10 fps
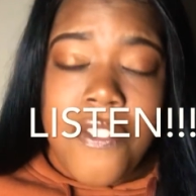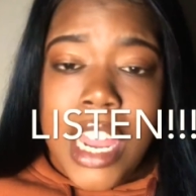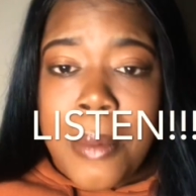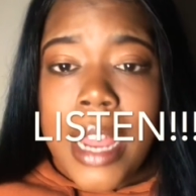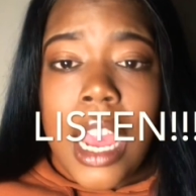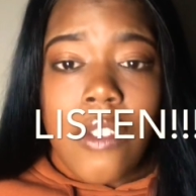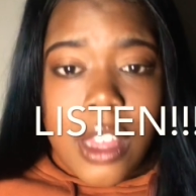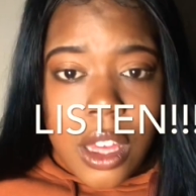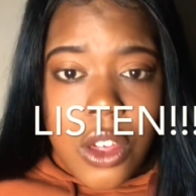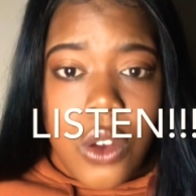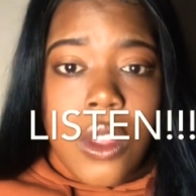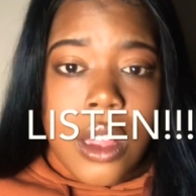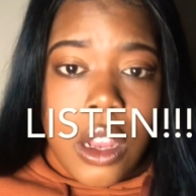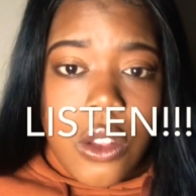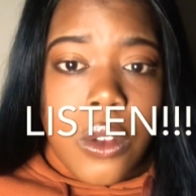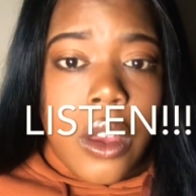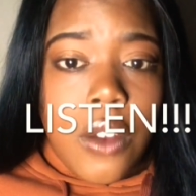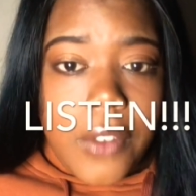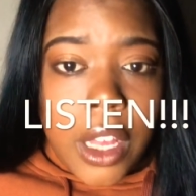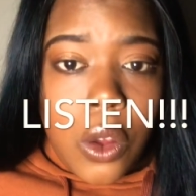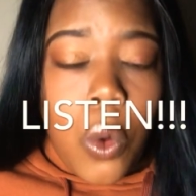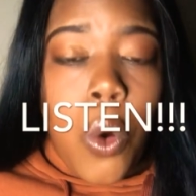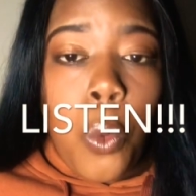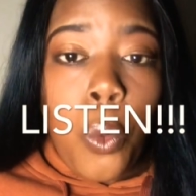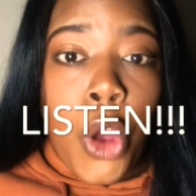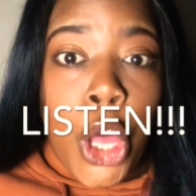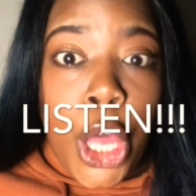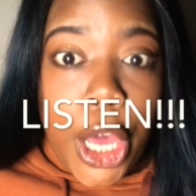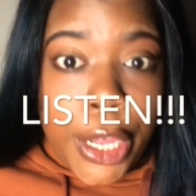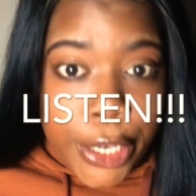anybody ever tells you that they're too good for you, run.